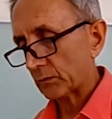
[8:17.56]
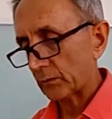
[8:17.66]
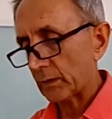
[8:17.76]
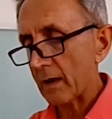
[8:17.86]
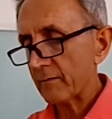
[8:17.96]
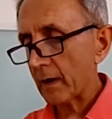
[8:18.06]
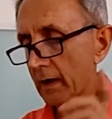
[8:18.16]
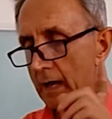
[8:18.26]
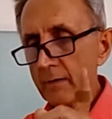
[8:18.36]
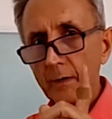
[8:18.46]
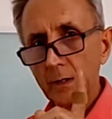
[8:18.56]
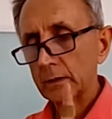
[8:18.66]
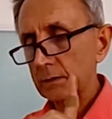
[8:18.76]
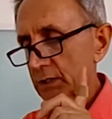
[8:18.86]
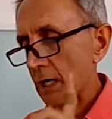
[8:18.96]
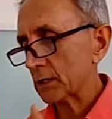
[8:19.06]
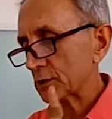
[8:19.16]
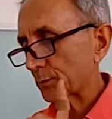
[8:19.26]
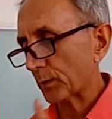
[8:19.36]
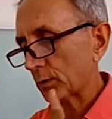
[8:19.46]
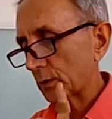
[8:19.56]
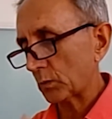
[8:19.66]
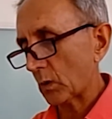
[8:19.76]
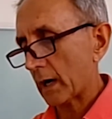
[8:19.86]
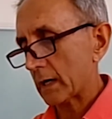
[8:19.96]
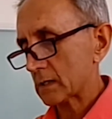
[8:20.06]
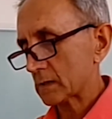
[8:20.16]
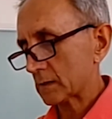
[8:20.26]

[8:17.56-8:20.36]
Never ever touch broken wires.